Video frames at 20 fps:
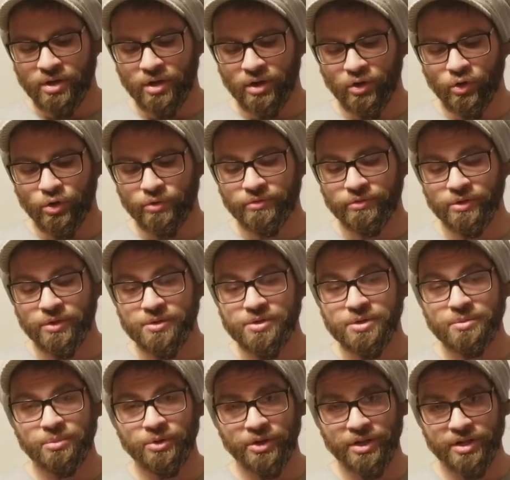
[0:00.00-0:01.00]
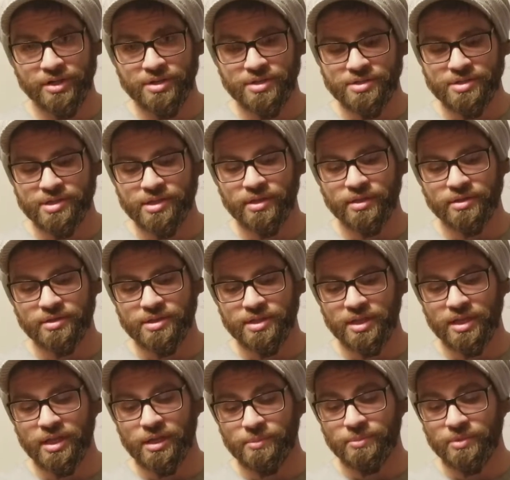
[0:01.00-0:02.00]
or future breeders to
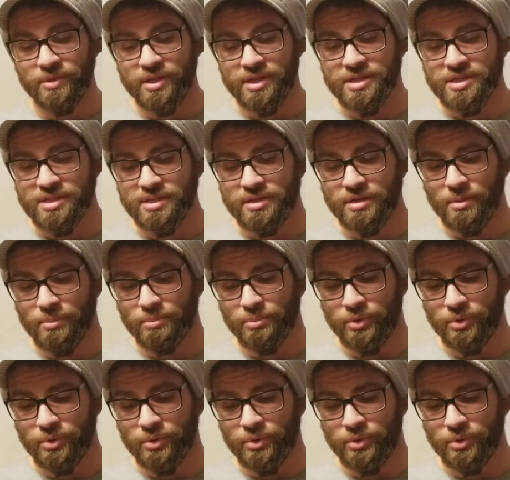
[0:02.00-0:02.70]
keep this